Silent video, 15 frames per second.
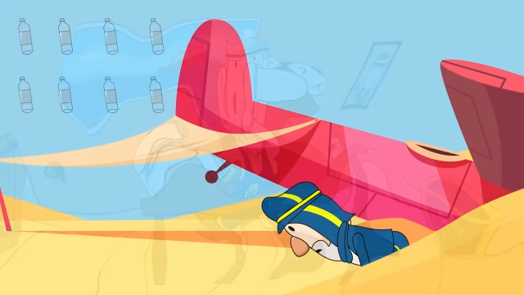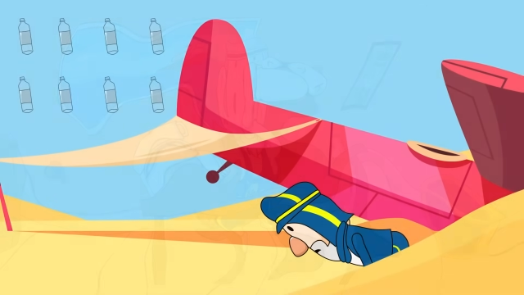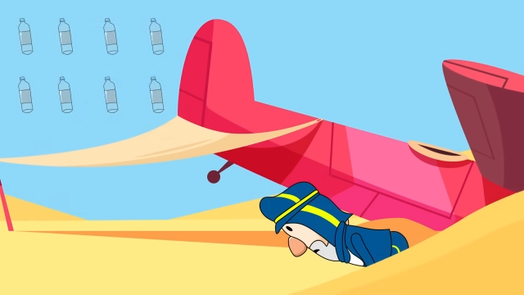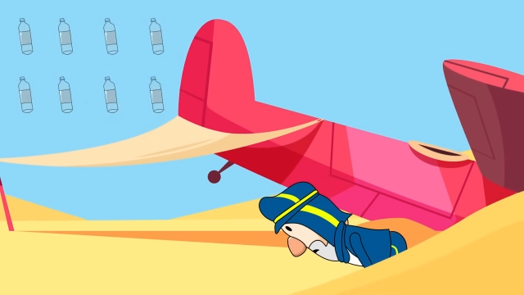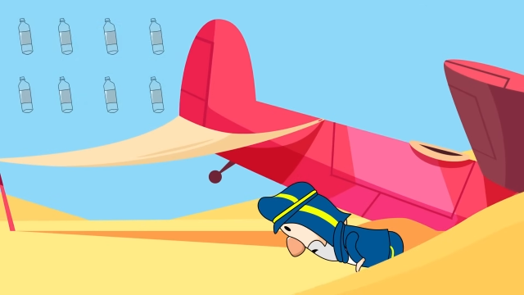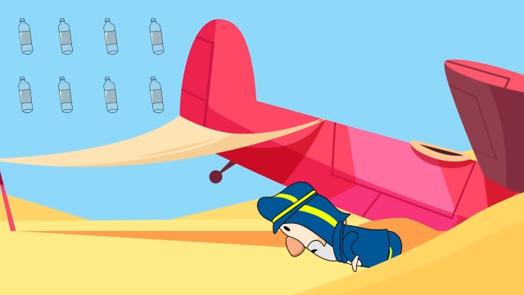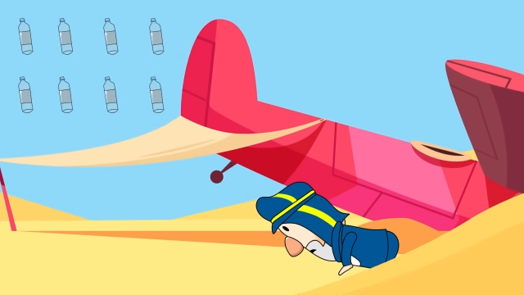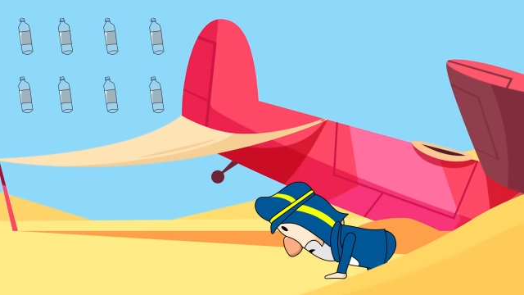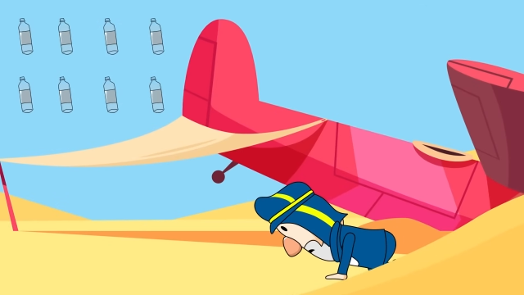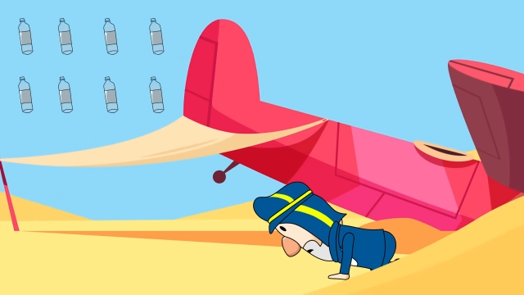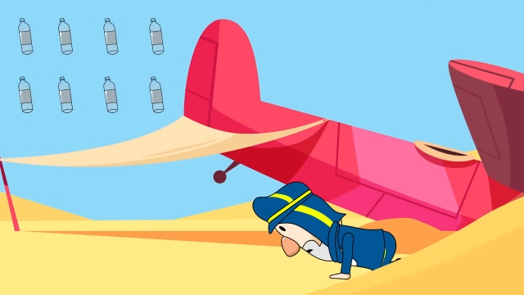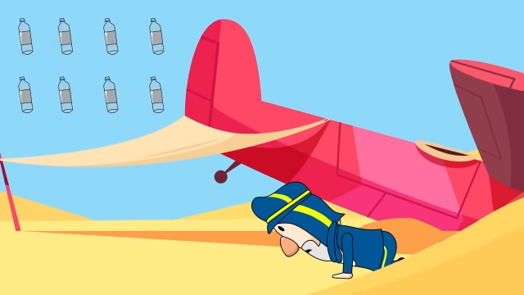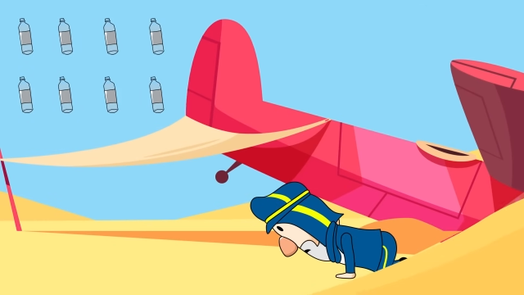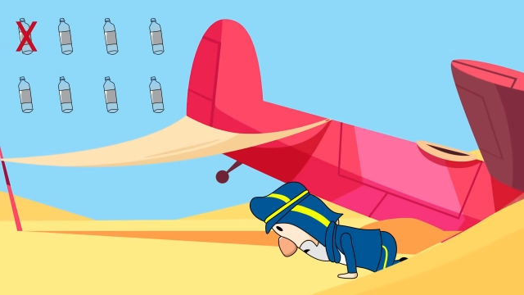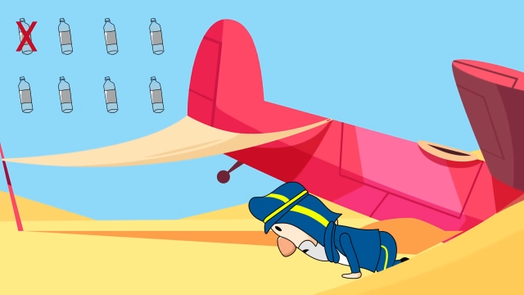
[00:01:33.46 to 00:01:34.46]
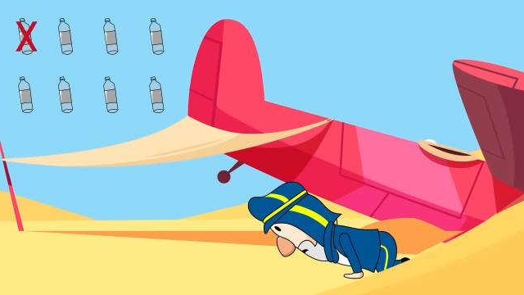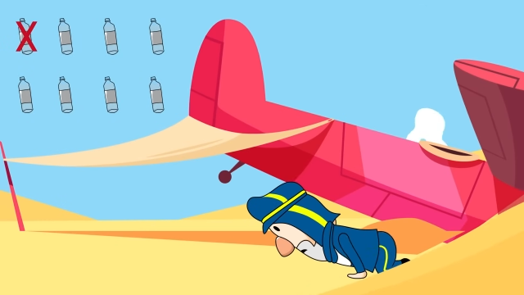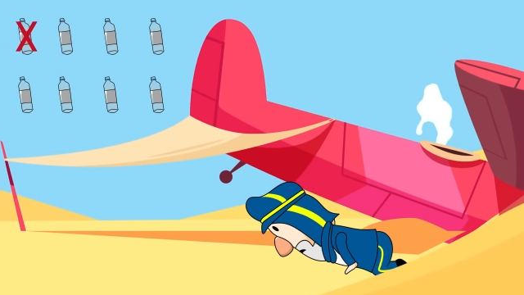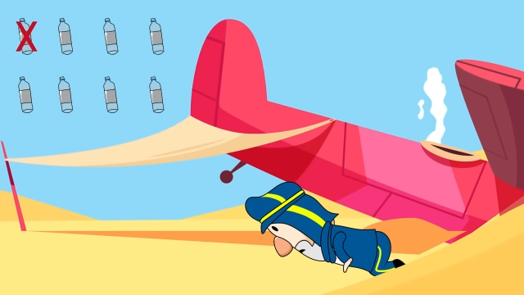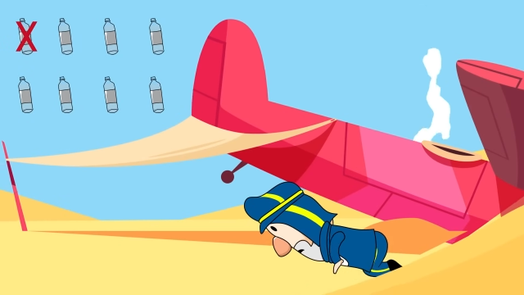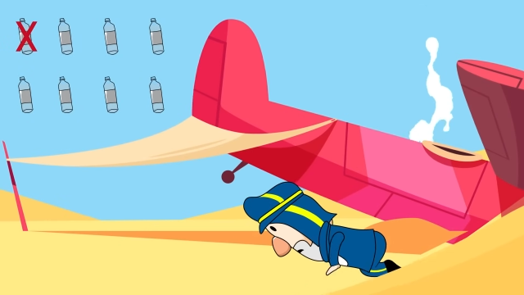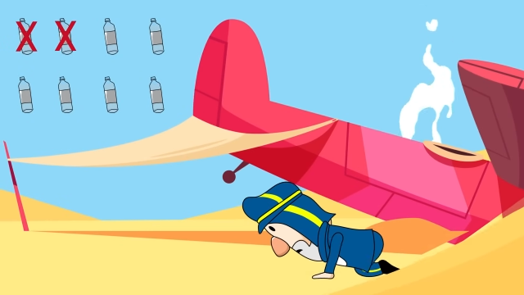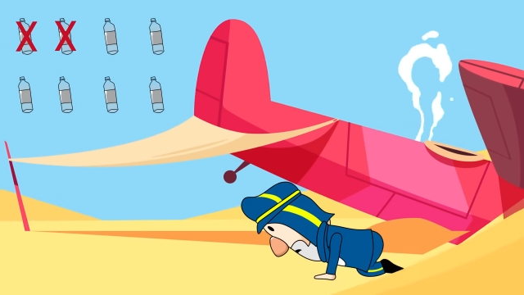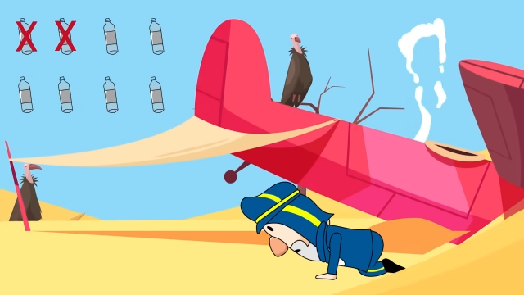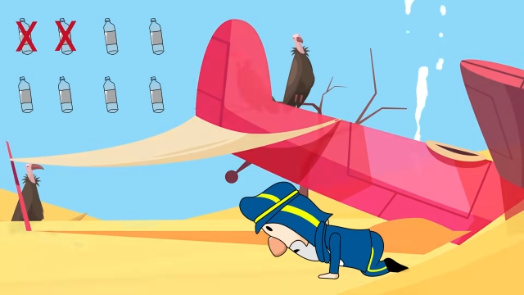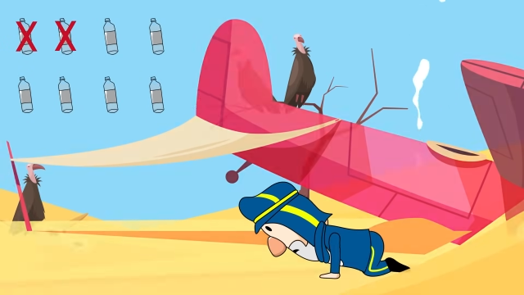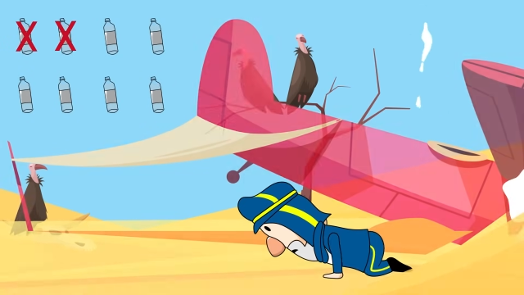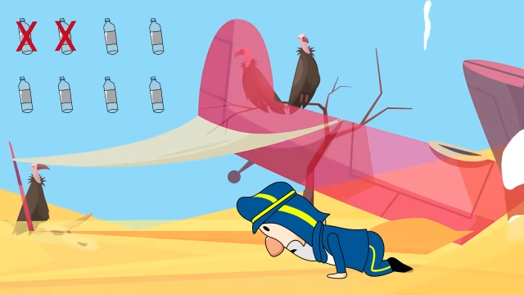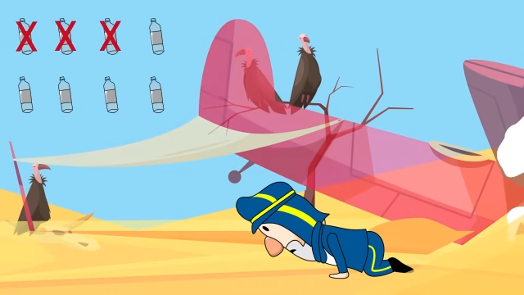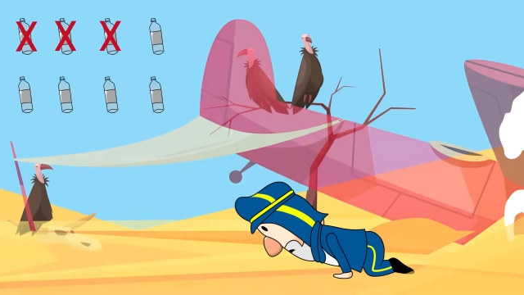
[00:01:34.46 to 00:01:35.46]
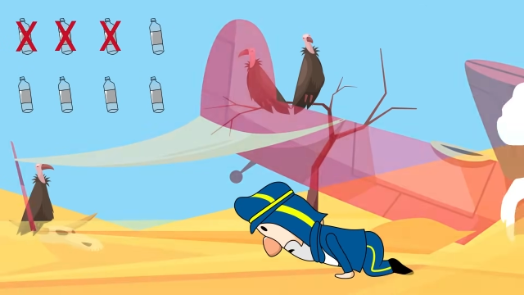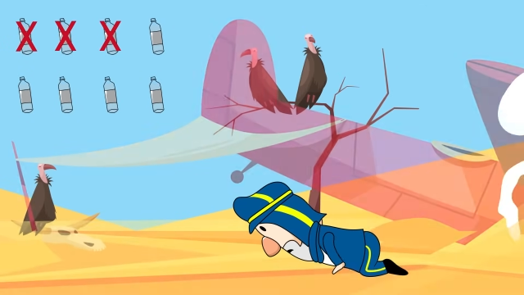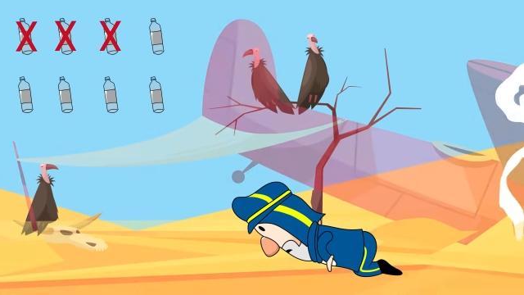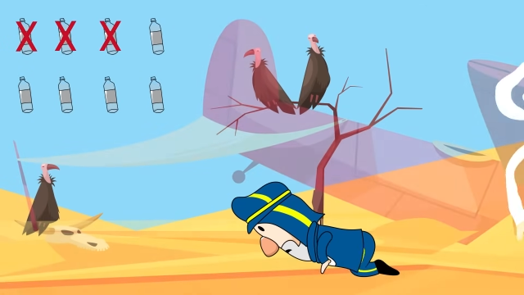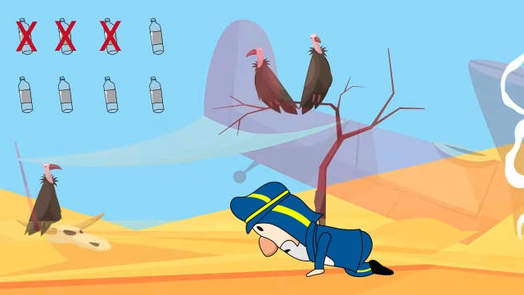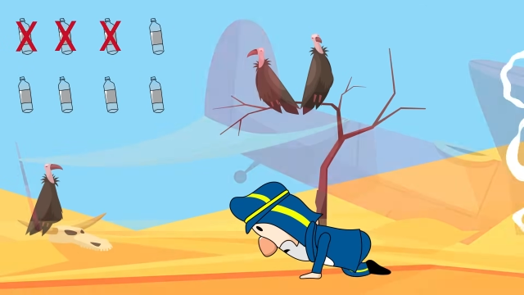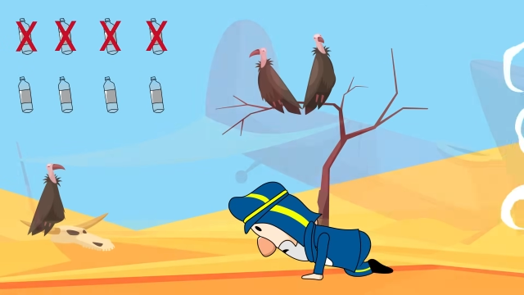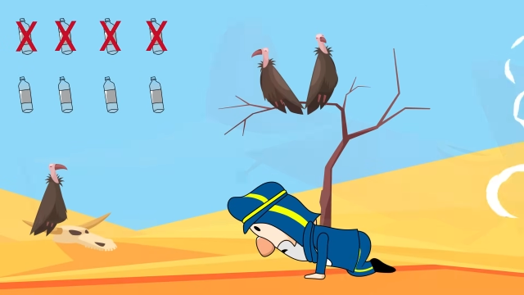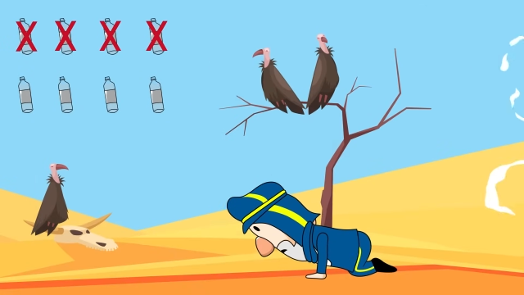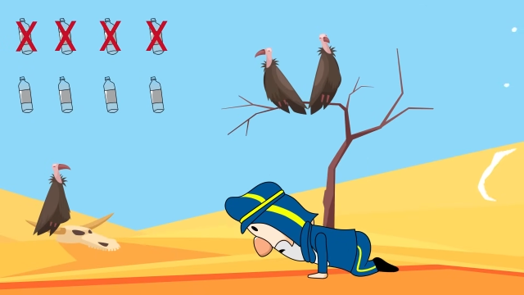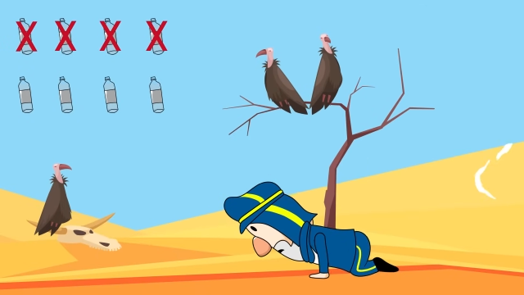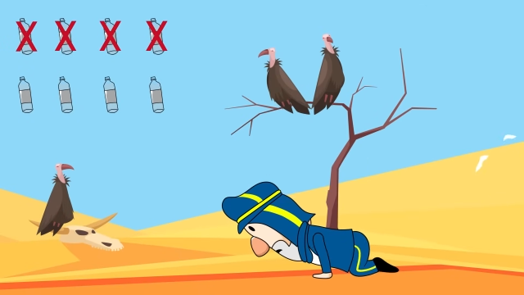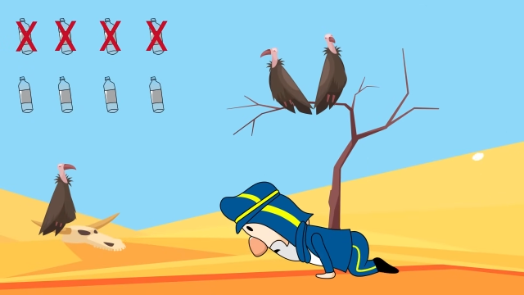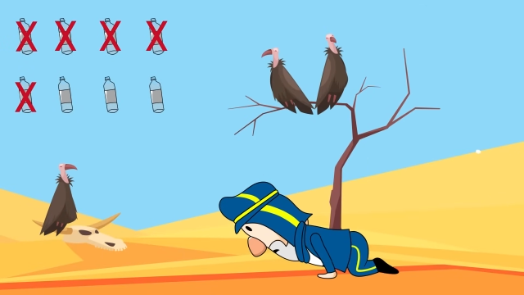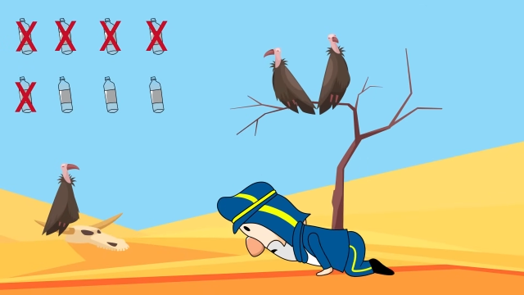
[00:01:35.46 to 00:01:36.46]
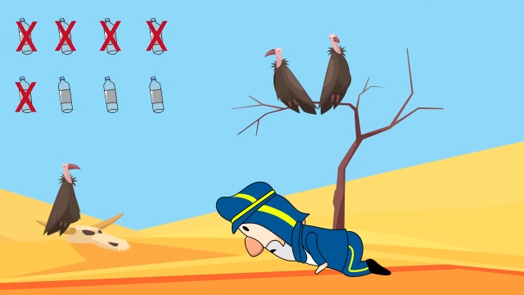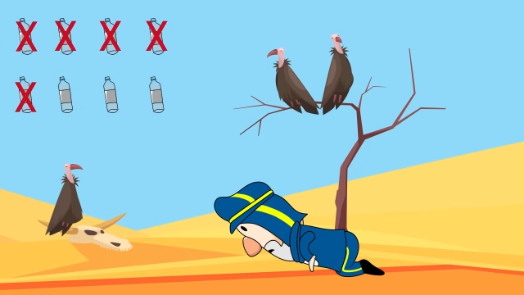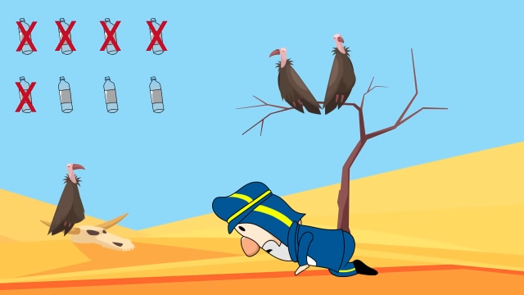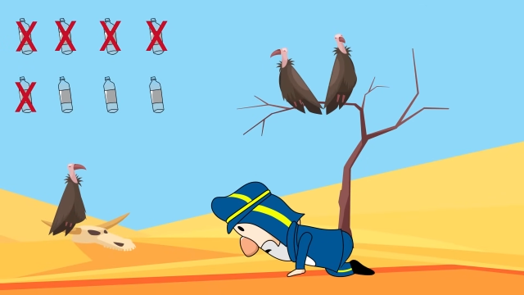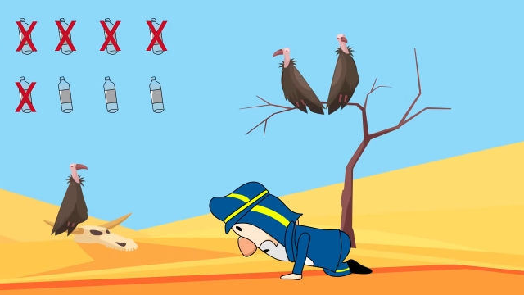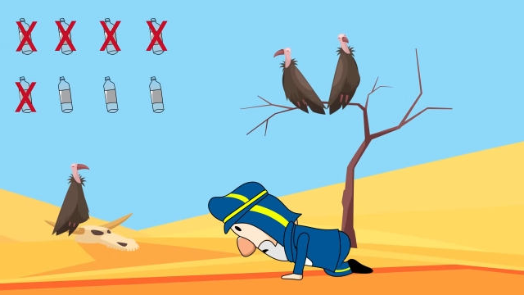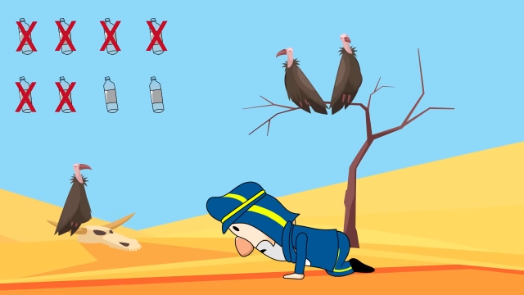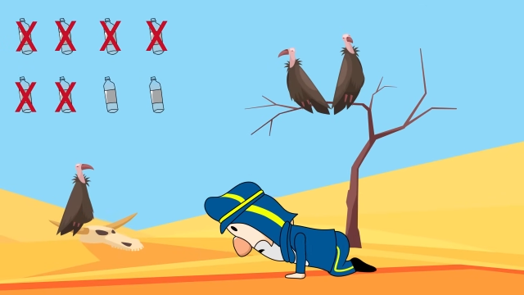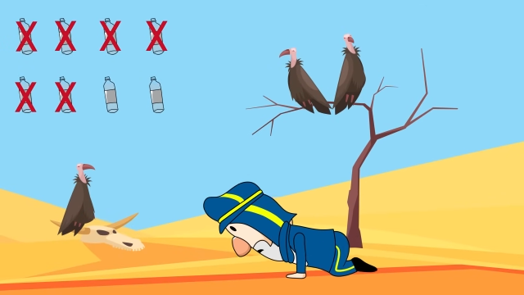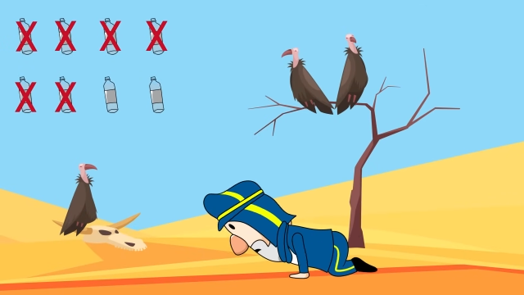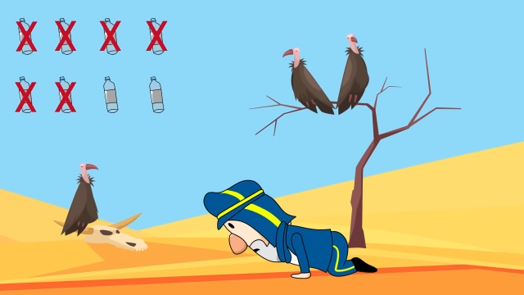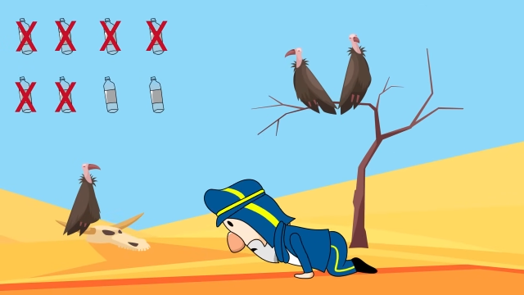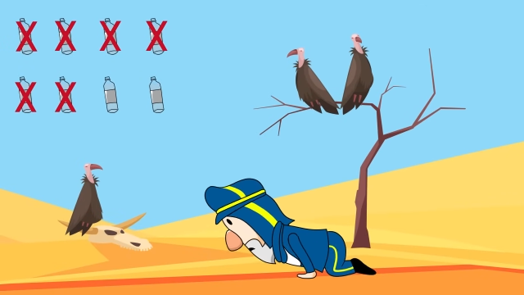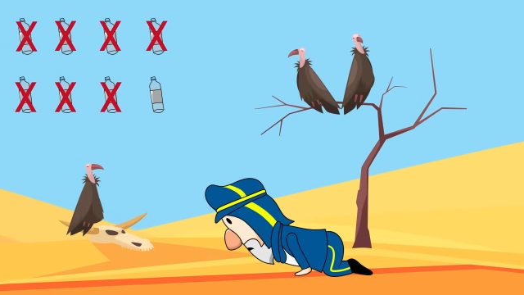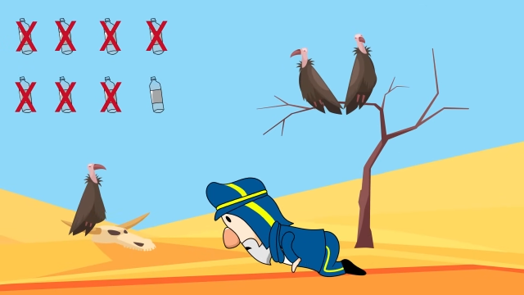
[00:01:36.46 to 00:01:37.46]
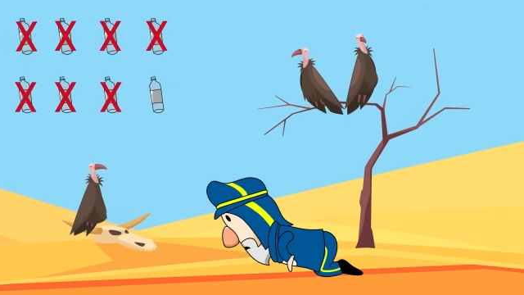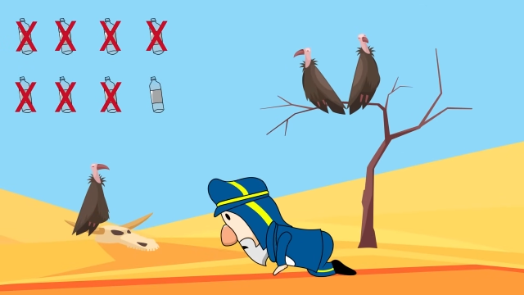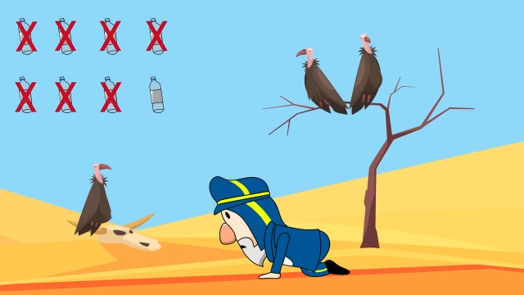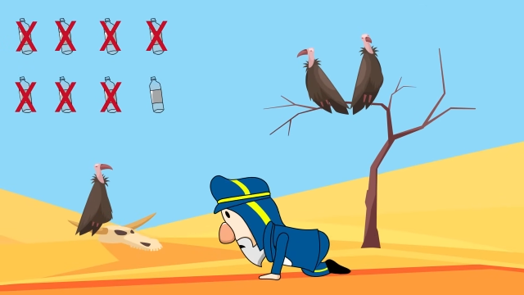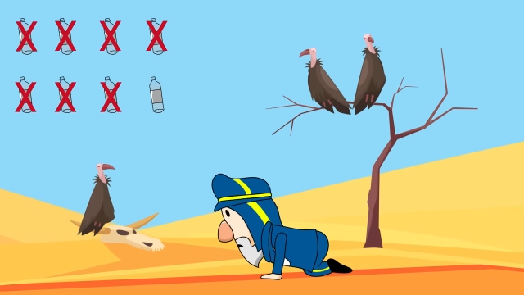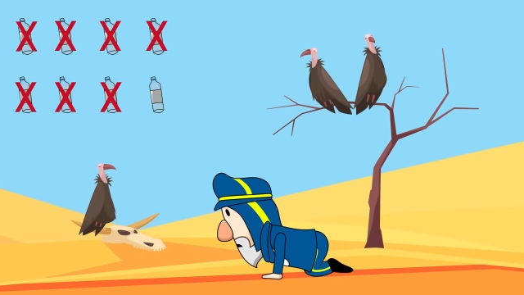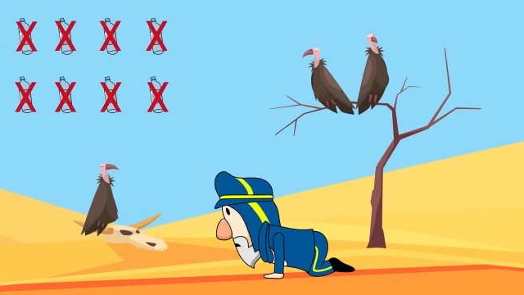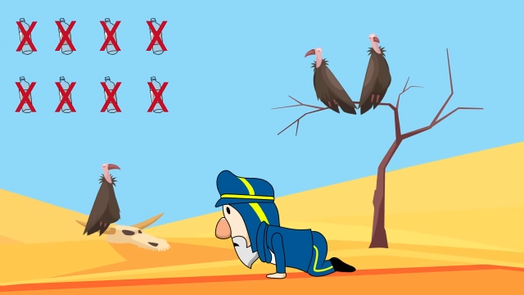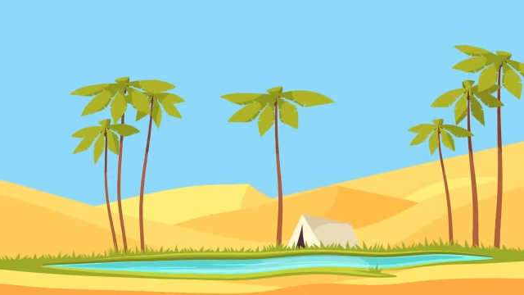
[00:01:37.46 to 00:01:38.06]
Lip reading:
[unreadable: no face in view]